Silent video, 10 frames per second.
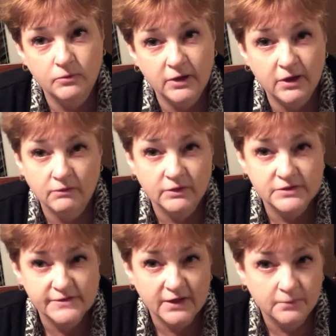you can't really
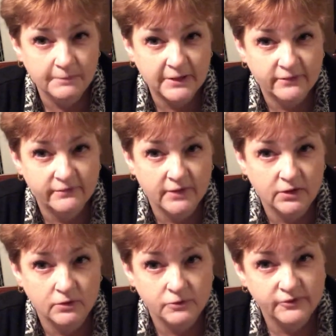sell it because
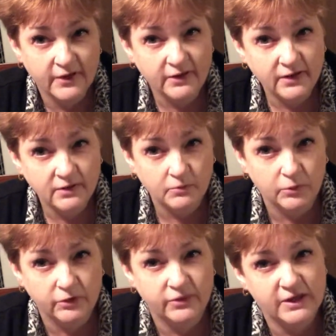then you're selling
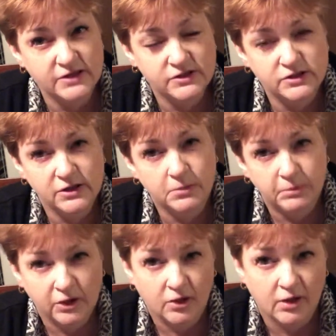things that didn't
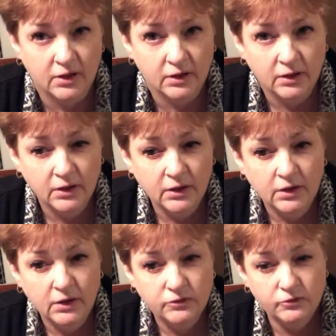belong
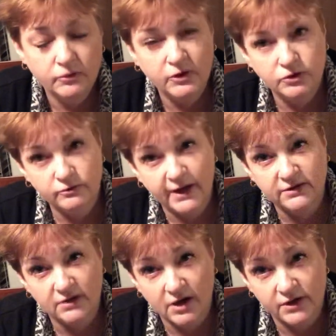to the
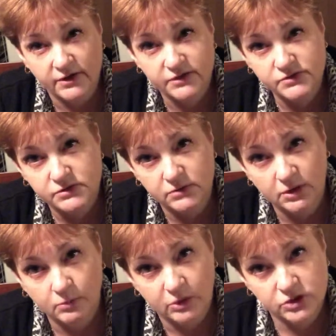direct artist
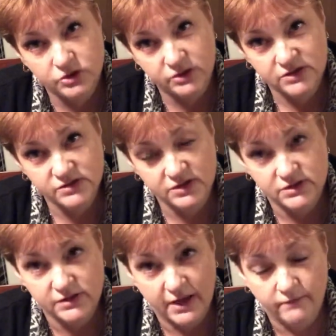in which these
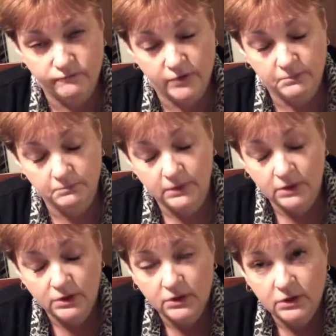things came from.
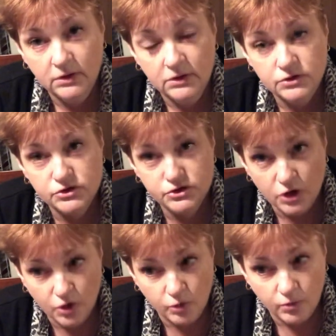
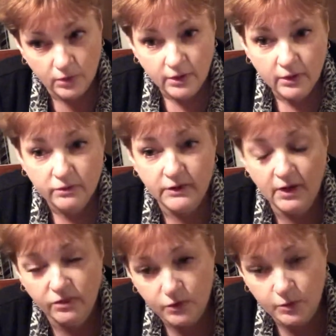So the
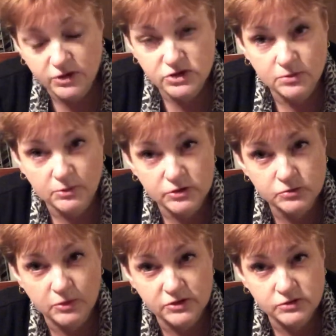other question was
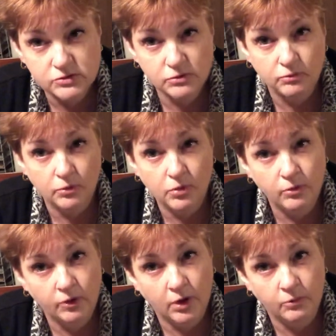what's
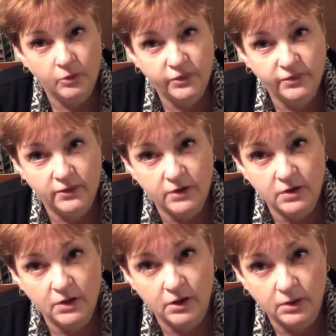going on with the
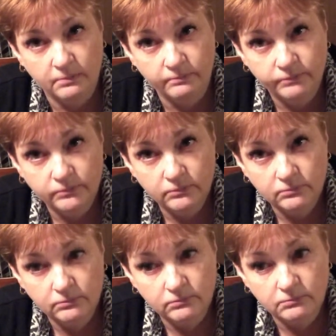um,
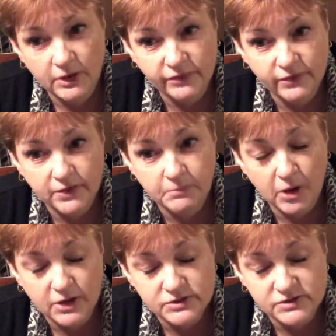monthly
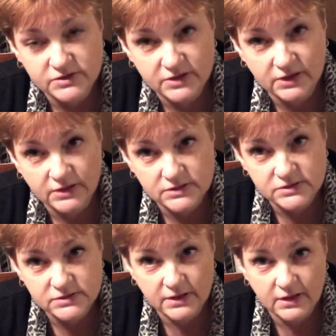boxes, the
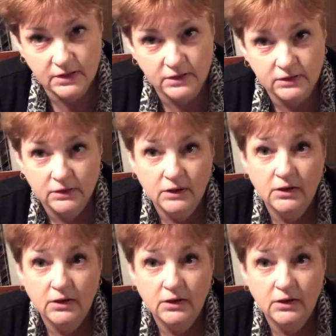kits? And